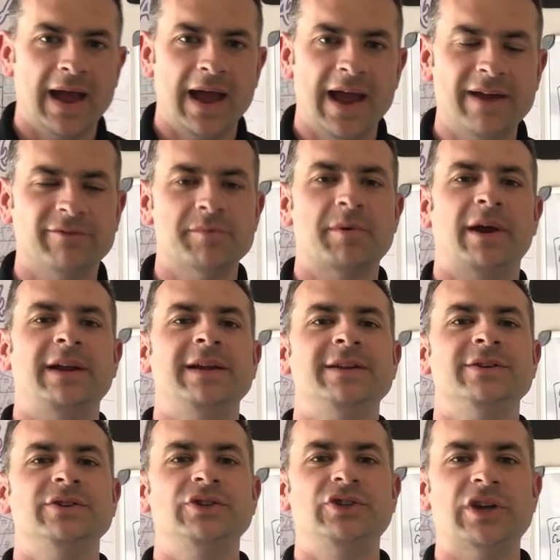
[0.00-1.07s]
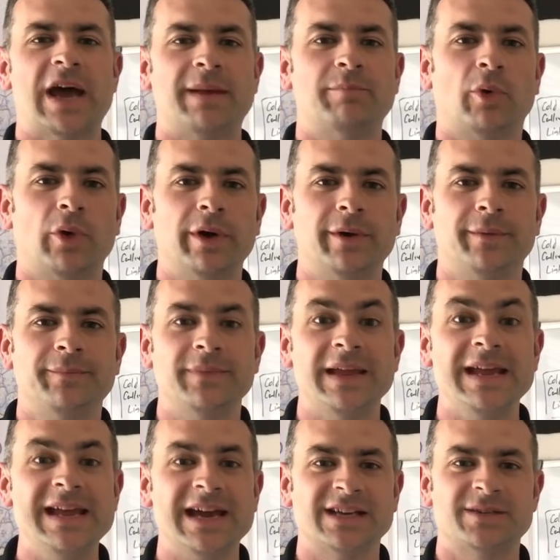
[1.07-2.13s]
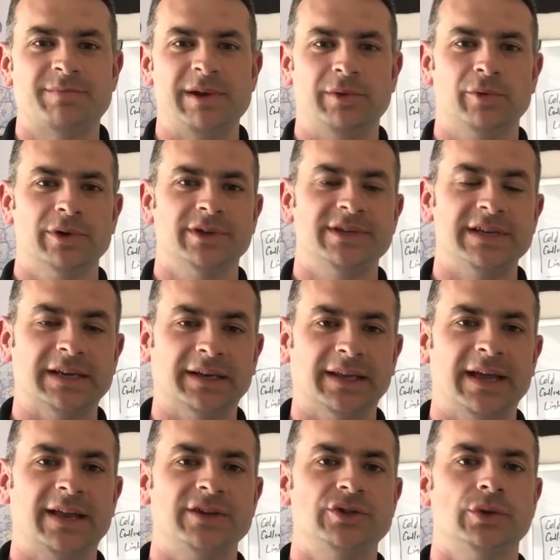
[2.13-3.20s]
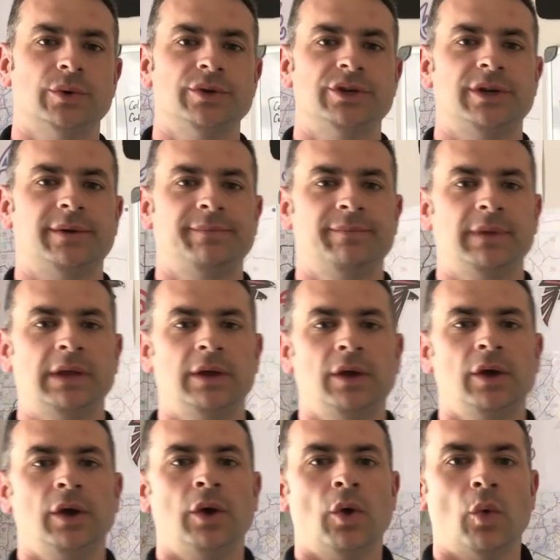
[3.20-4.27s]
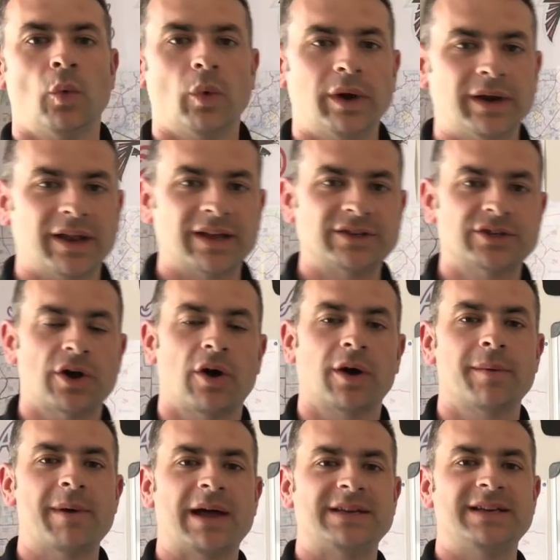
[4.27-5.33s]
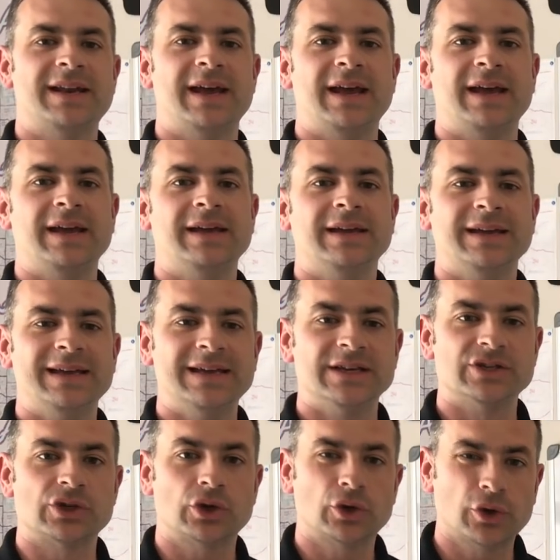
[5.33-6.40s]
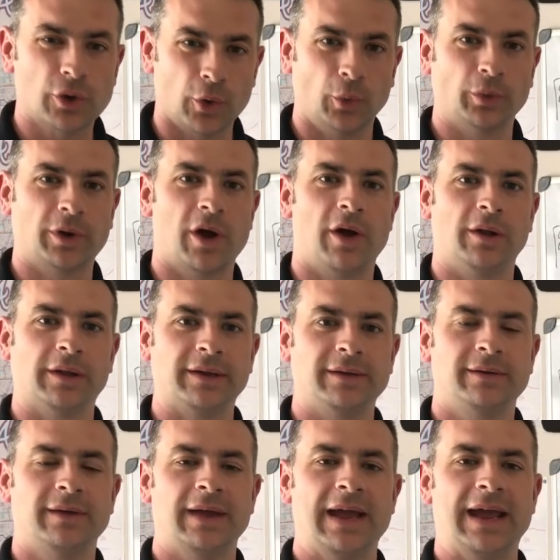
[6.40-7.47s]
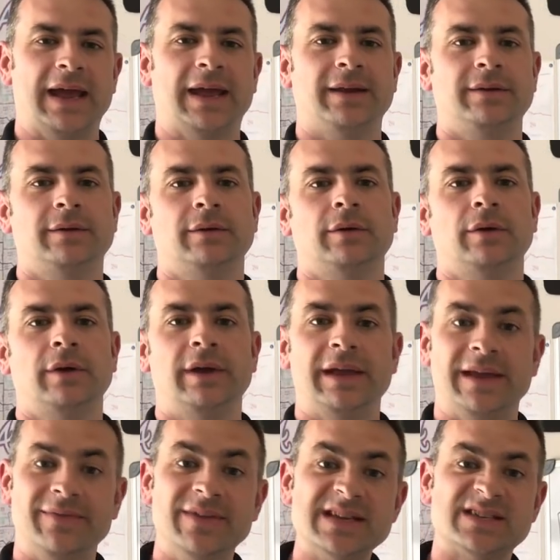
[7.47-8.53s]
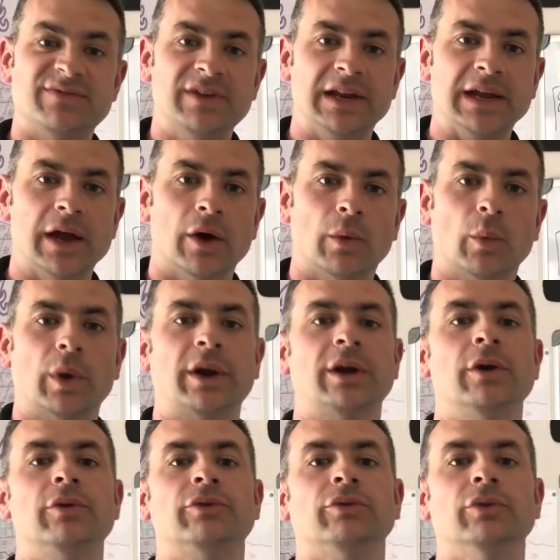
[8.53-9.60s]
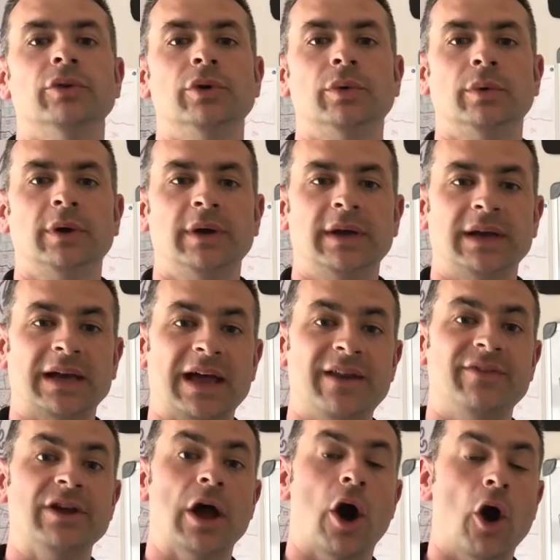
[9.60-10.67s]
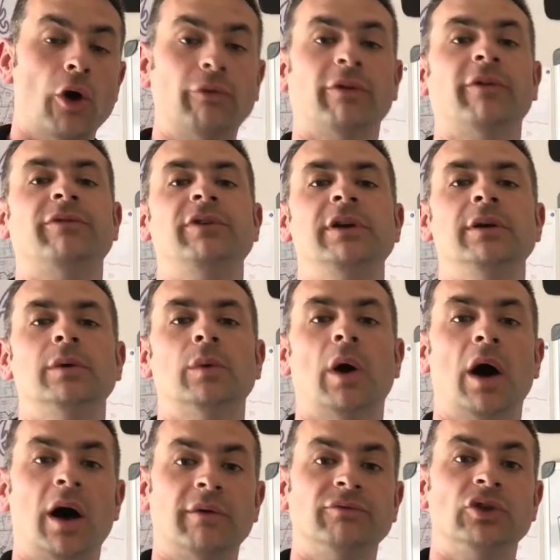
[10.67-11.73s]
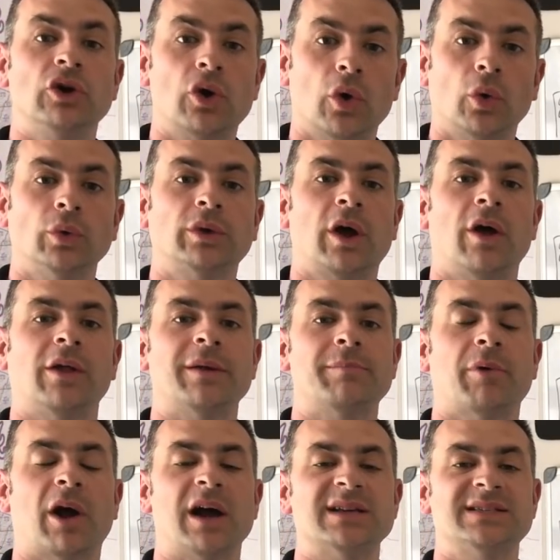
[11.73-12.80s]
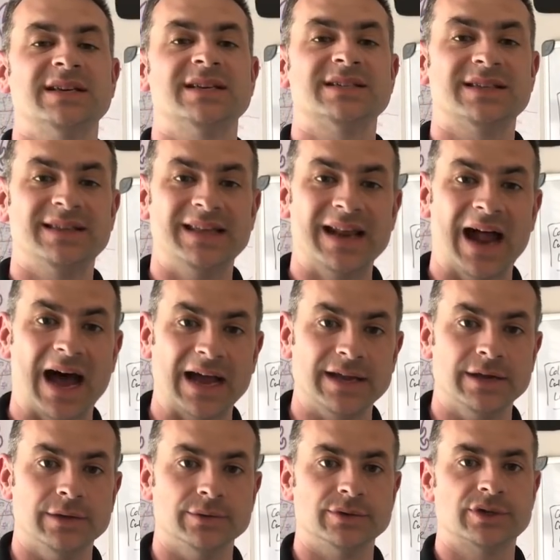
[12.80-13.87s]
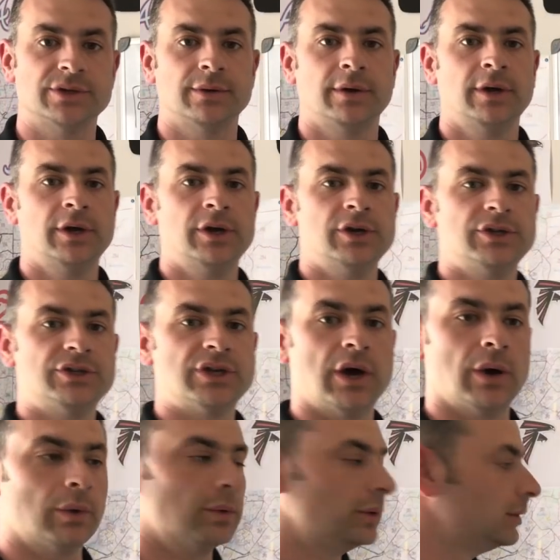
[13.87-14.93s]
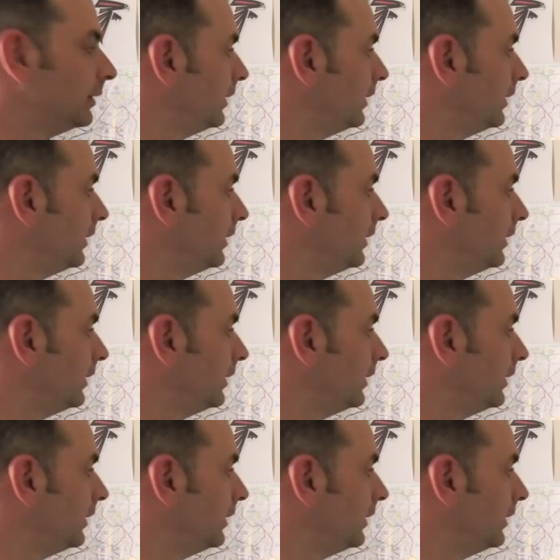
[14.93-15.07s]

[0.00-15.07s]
Hey everybody, Chad Boyle, eXp Realty, Atlanta, Georgia. What I'd like to talk about today is cold calling. And in this video, I want to go through kind of the overview of the cold calling process that I use. So